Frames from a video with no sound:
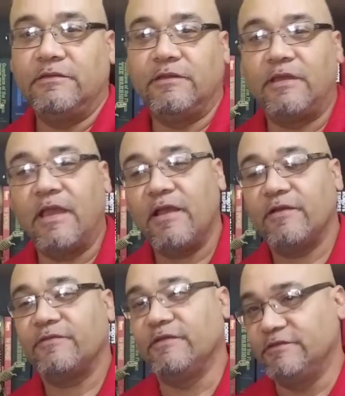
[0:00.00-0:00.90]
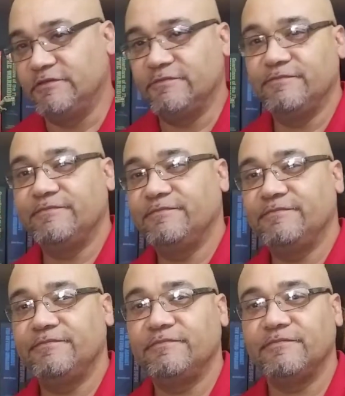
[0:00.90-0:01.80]
The chaos engine
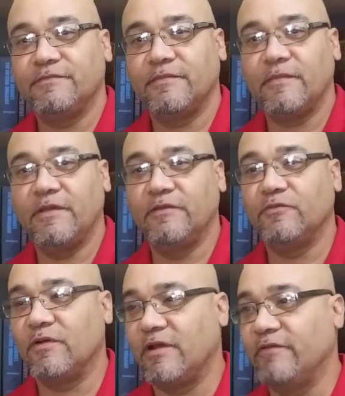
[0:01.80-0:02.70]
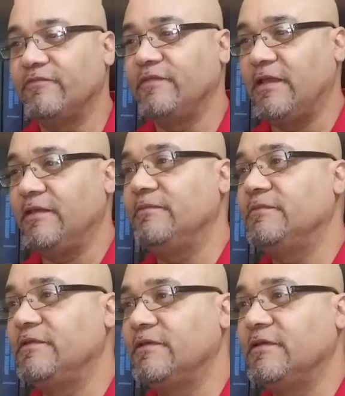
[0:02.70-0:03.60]
is what I've
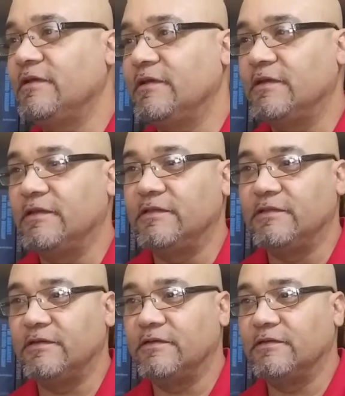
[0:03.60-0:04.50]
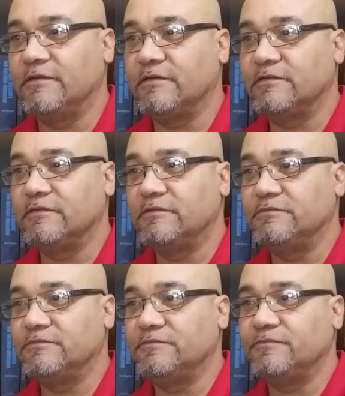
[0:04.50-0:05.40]
named the
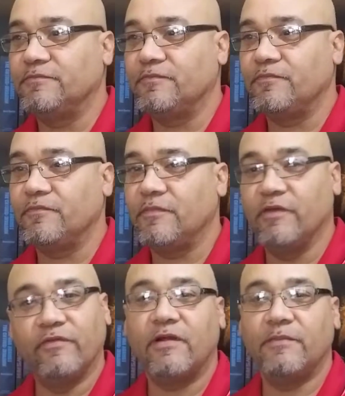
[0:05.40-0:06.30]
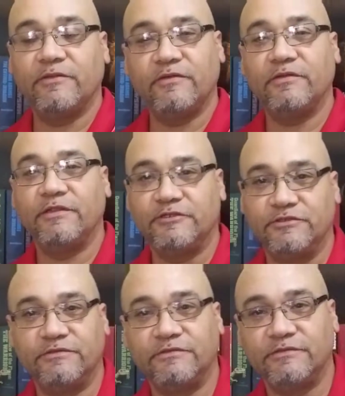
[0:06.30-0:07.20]
environmental
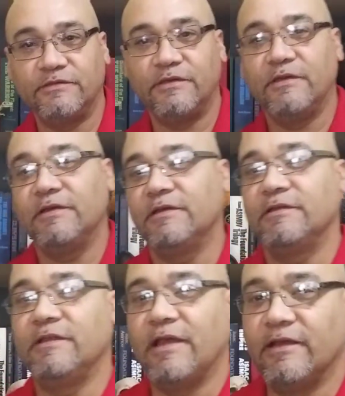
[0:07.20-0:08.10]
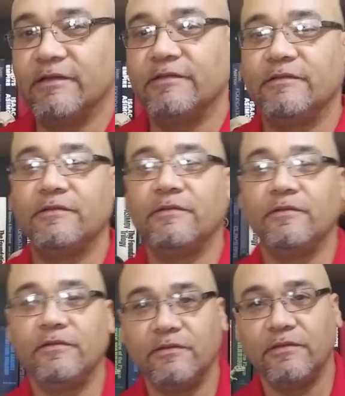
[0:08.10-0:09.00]
conditions that
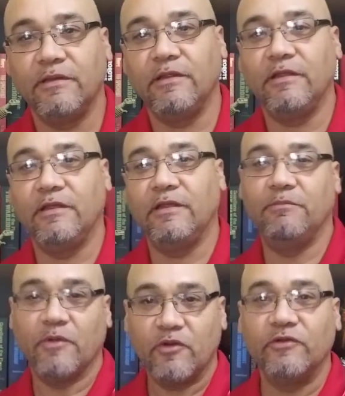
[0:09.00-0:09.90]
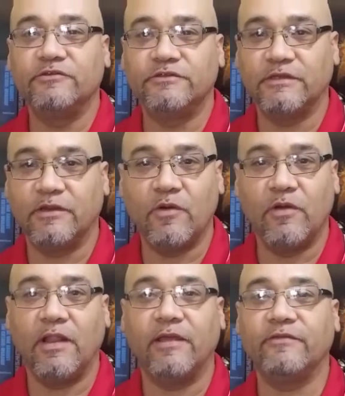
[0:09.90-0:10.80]
emerged and
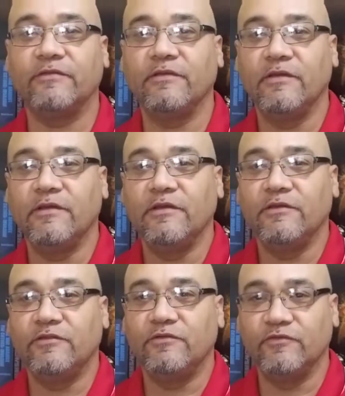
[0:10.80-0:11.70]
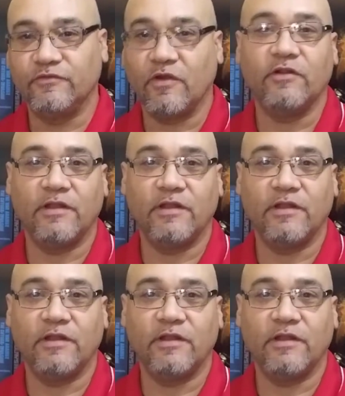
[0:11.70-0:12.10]
coalesced to start